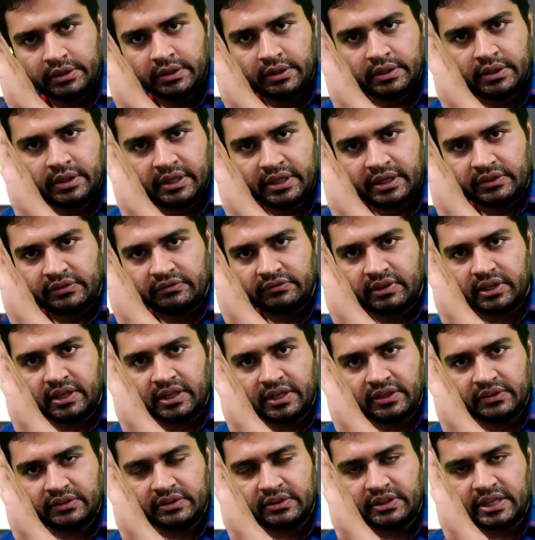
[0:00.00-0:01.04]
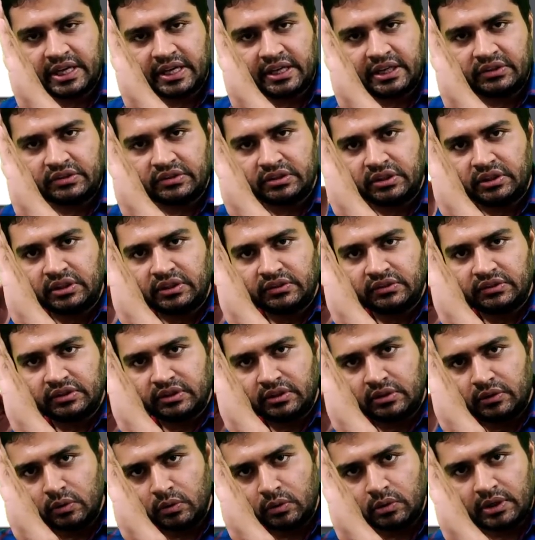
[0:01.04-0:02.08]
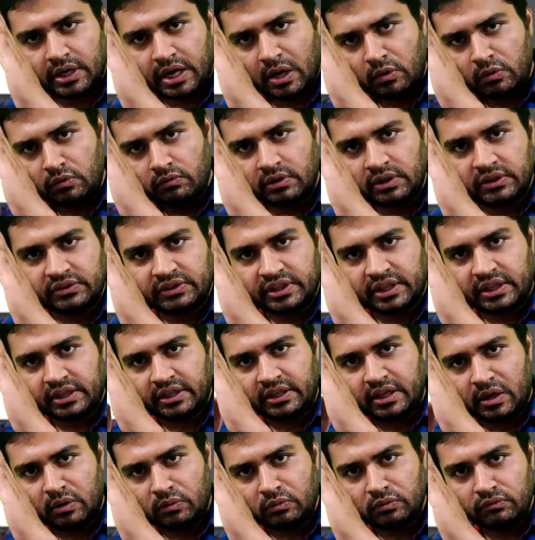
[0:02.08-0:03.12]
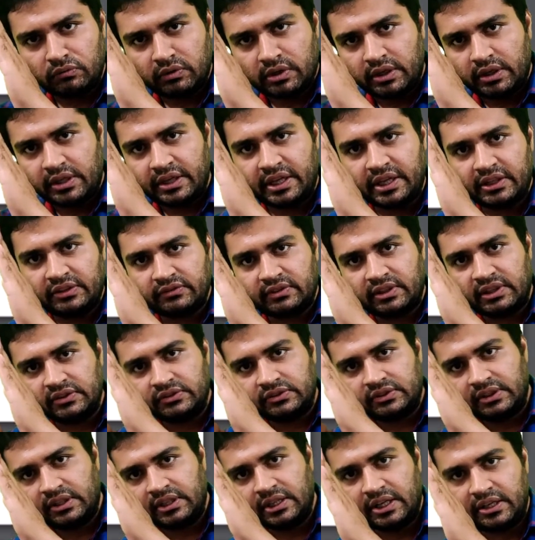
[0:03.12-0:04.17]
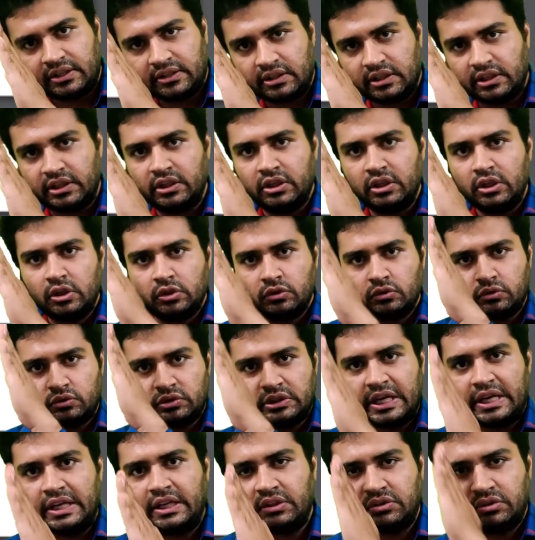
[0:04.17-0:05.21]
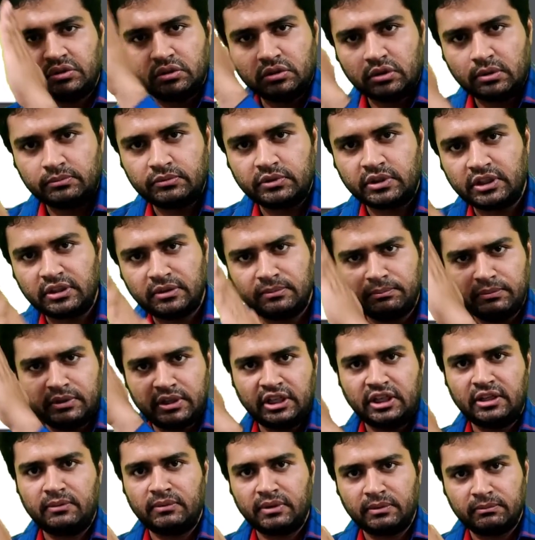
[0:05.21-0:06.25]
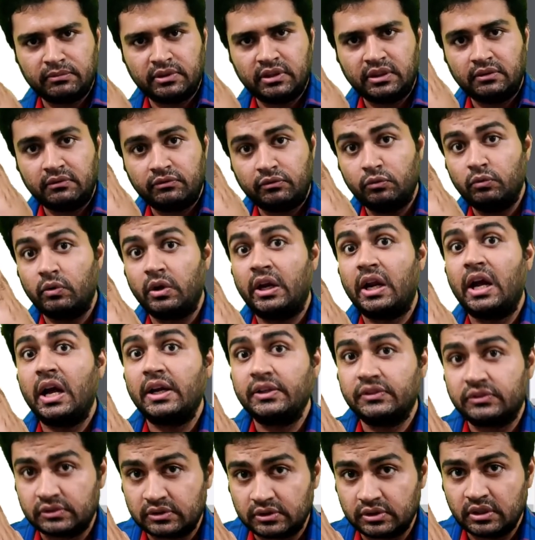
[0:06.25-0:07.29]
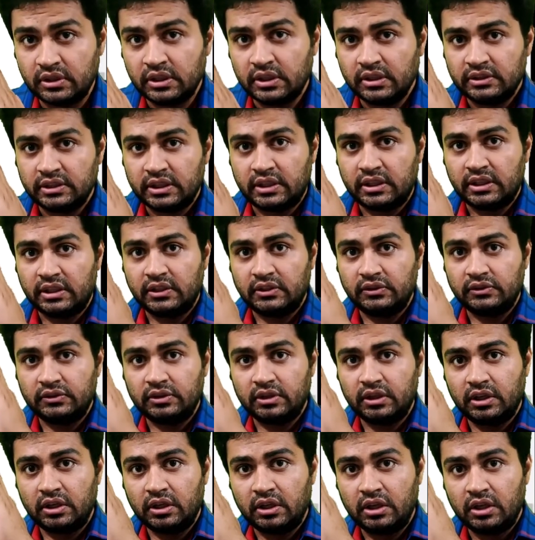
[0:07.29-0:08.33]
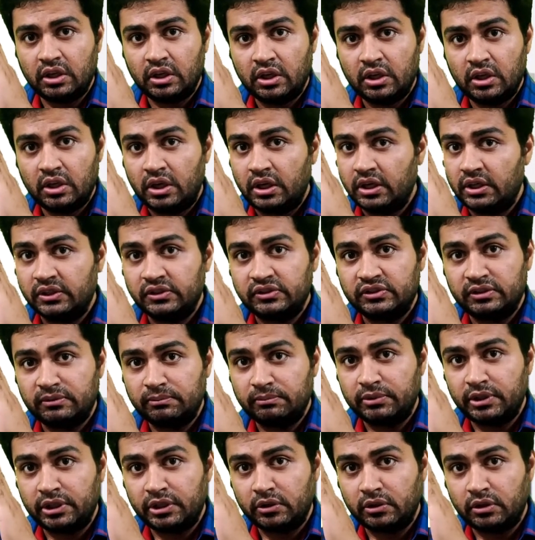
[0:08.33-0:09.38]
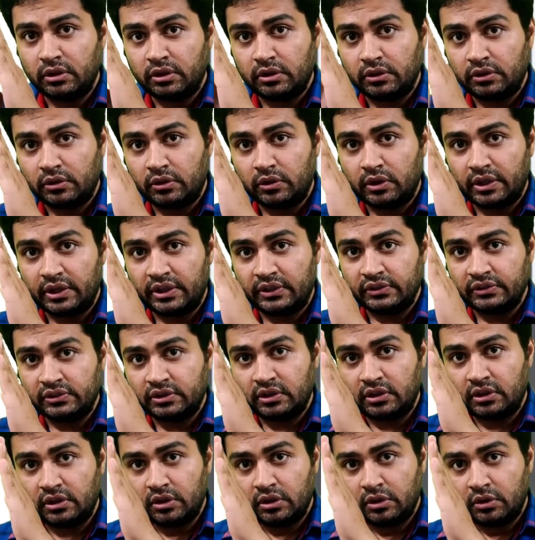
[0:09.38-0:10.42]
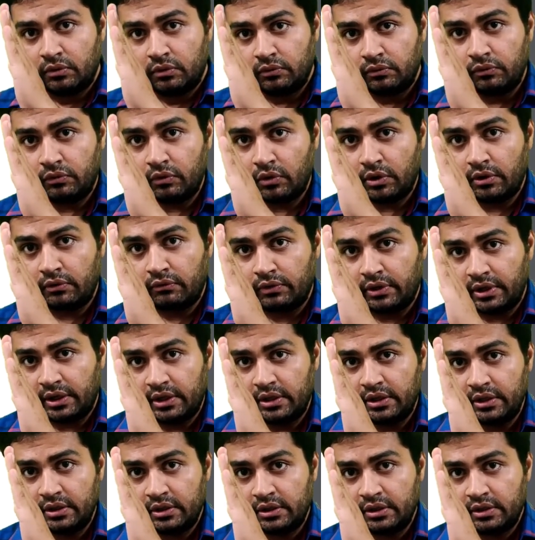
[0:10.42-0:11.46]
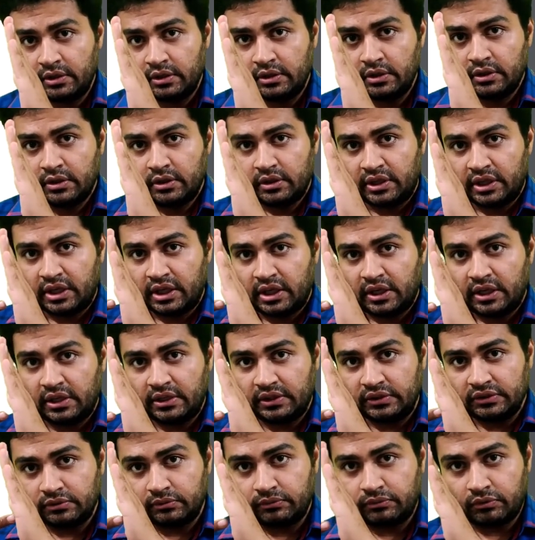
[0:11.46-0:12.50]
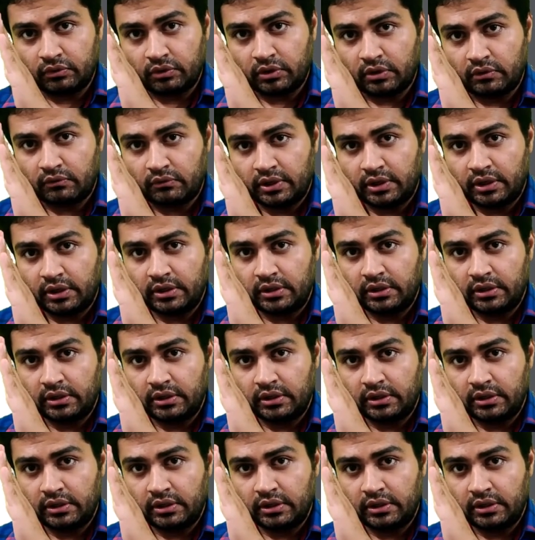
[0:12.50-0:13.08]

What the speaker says: as well as the direction is downward side, downward, as well as the laterally. So, direction of the tympanic membrane, if you are asked, then it is simply known as the forward. Yeah, it is a forward,